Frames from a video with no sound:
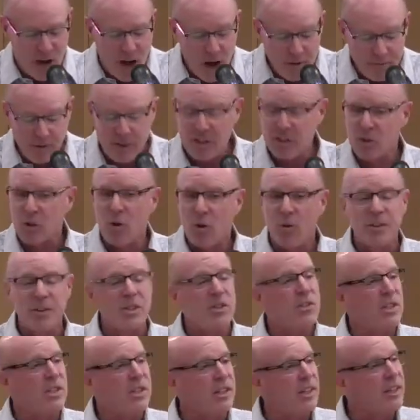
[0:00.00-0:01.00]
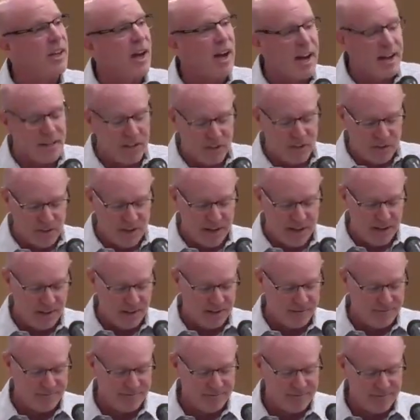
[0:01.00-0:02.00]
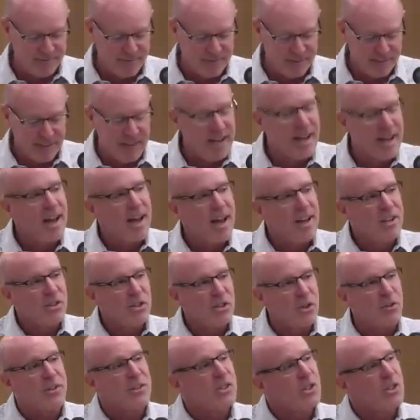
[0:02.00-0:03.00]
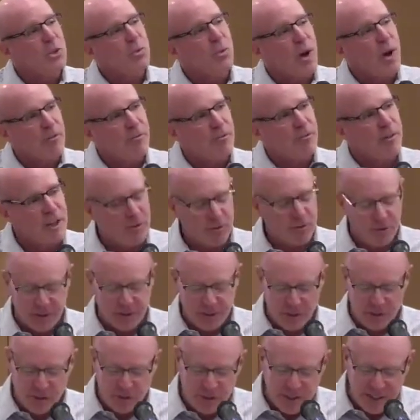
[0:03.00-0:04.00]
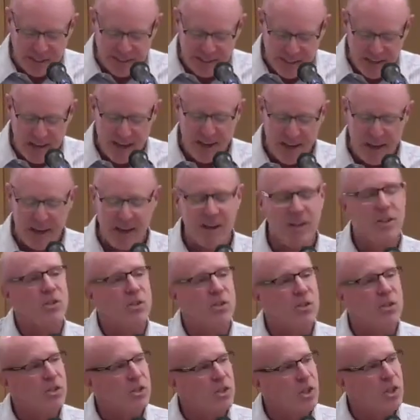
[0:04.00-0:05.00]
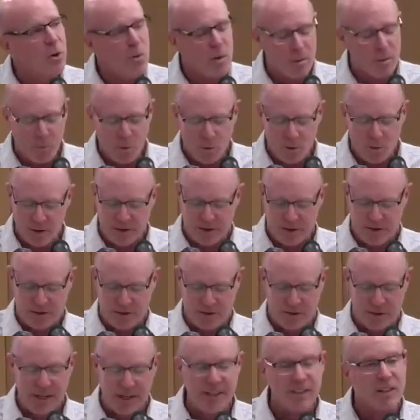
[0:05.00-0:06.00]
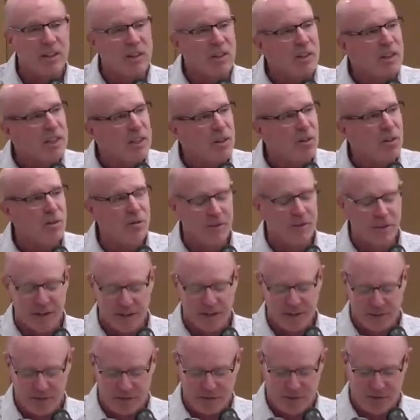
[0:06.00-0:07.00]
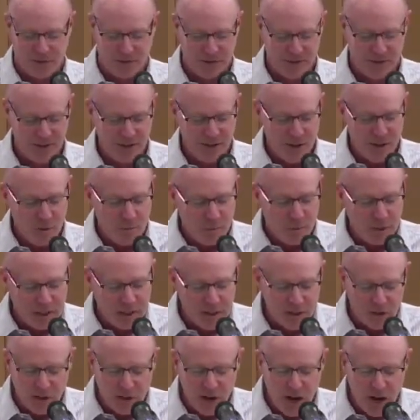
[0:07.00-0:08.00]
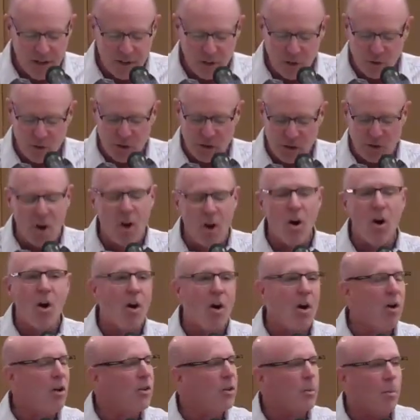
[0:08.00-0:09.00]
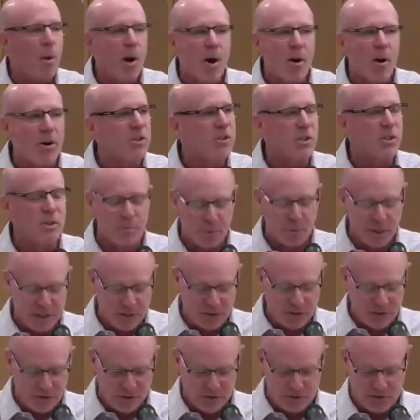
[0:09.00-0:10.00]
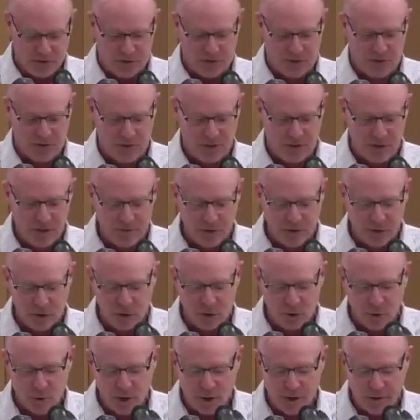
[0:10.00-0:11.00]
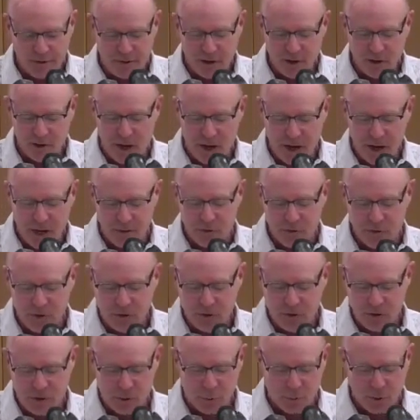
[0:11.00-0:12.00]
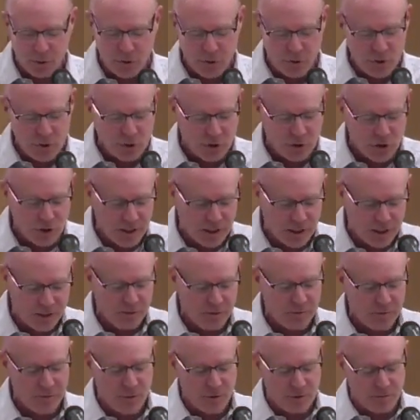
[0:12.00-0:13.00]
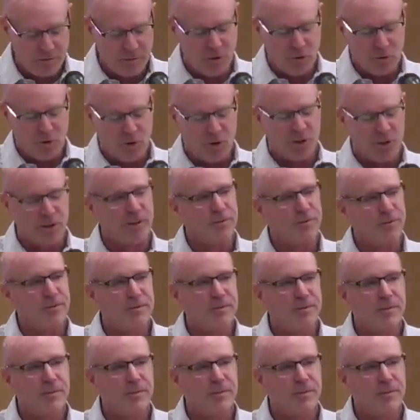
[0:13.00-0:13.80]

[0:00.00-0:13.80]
Often it's only seen in hindsight. So, this is why faithfulness today is so important in the little things, because God uses all the parts and pieces of the story of our lives to produce good for the future,